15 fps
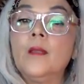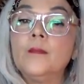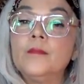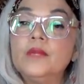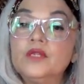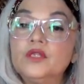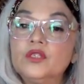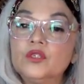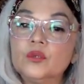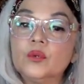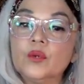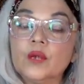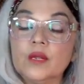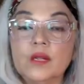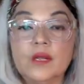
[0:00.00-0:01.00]
Be sure
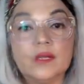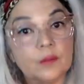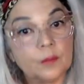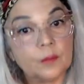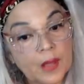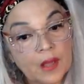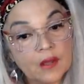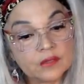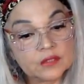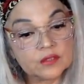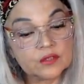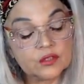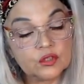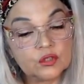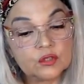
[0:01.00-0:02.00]
and hit the bell so
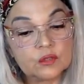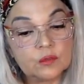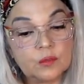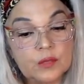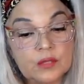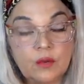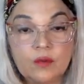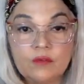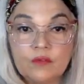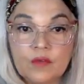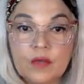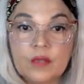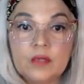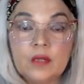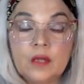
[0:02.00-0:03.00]
that you can be
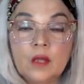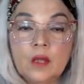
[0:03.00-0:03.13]
notified